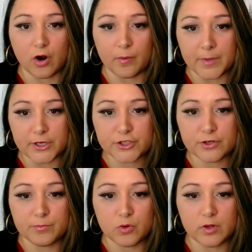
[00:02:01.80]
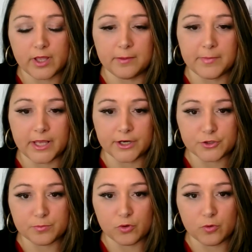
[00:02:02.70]
are mentionable and
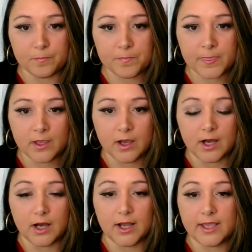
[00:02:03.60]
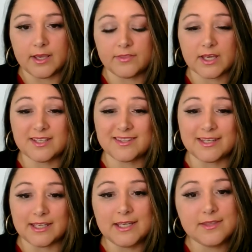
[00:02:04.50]
manageable. And the idea
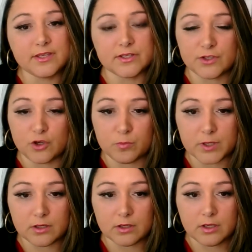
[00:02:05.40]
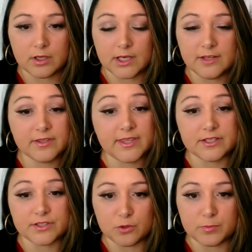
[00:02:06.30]
that anything is human, anything that
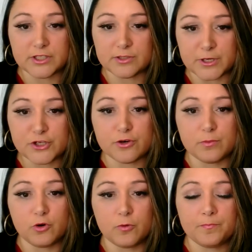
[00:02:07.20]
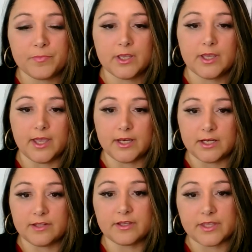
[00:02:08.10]
is human is mentionable, and
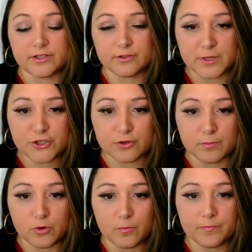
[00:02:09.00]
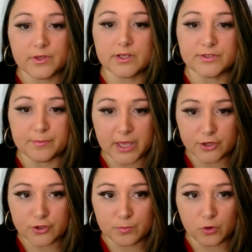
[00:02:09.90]
anything that is mentionable is
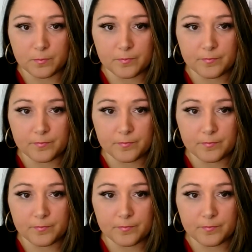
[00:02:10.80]
manageable.